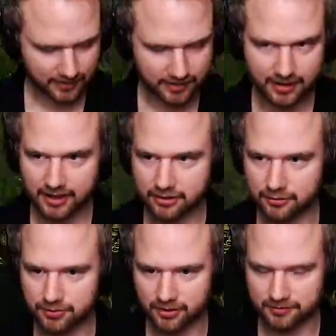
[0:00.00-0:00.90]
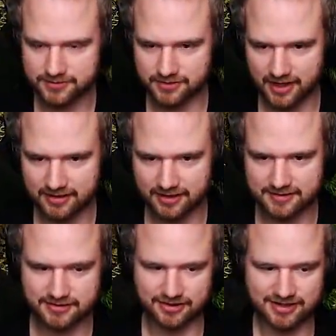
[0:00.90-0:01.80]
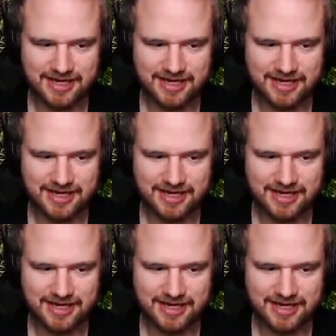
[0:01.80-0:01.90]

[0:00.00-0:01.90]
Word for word: Yeah, no problem. So that guy's gone.